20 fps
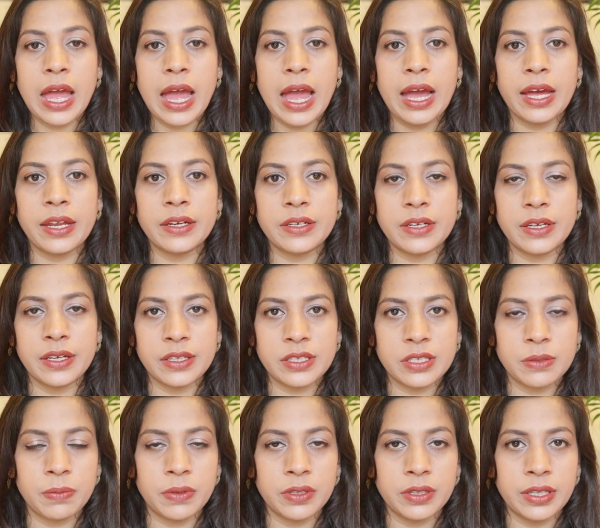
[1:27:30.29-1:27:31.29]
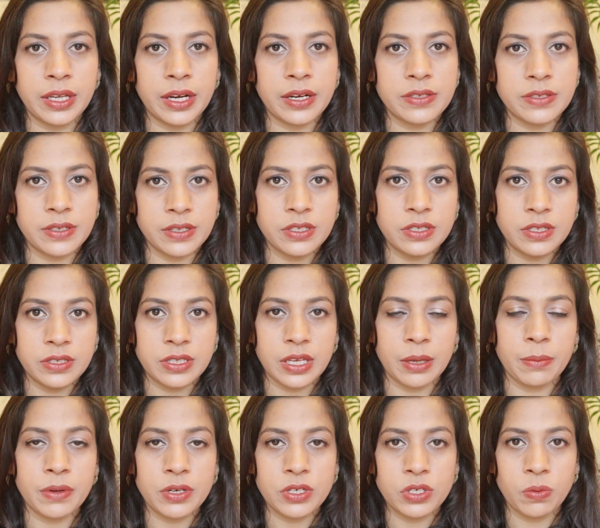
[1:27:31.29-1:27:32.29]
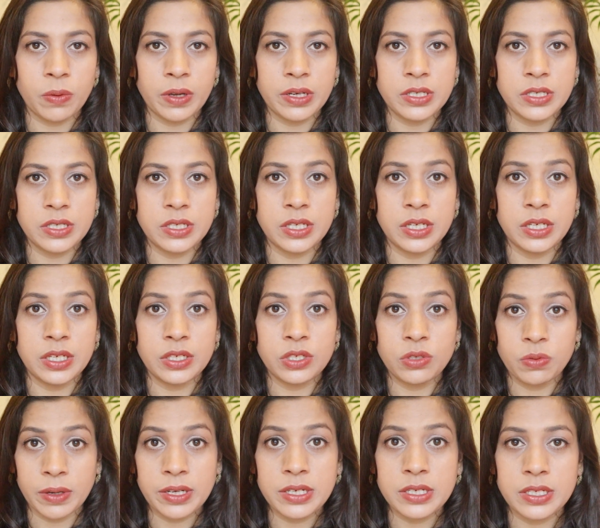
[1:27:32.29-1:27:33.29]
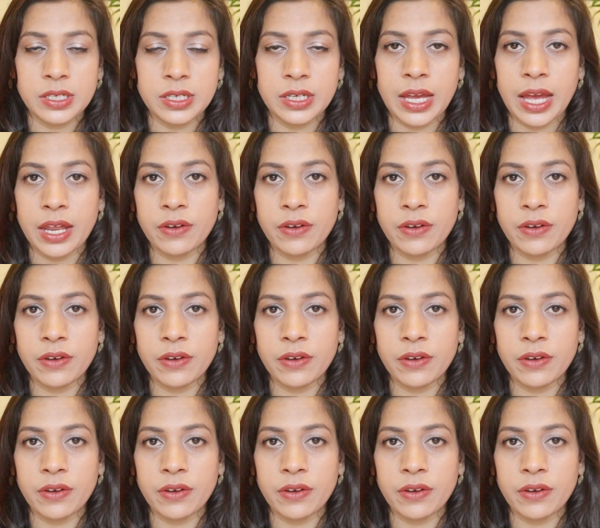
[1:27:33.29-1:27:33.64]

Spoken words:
and it's been there since December 2020